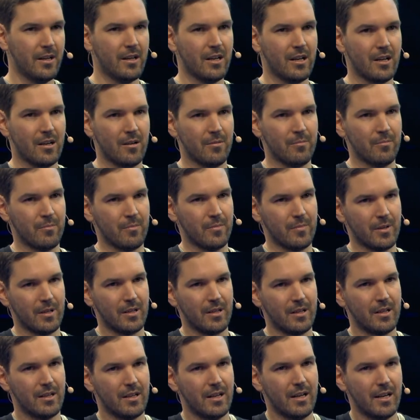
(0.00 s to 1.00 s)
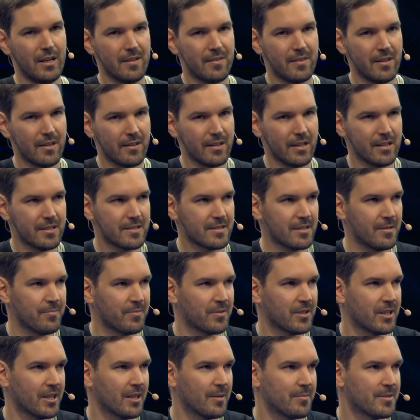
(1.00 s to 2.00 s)
um, i think that
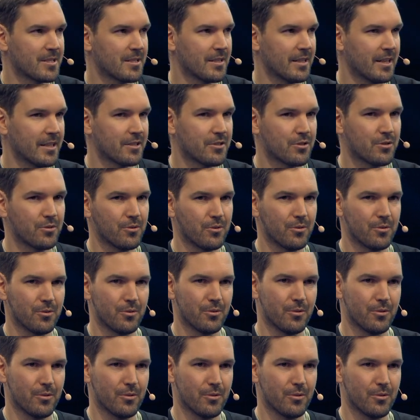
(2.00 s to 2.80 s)
sometimes led to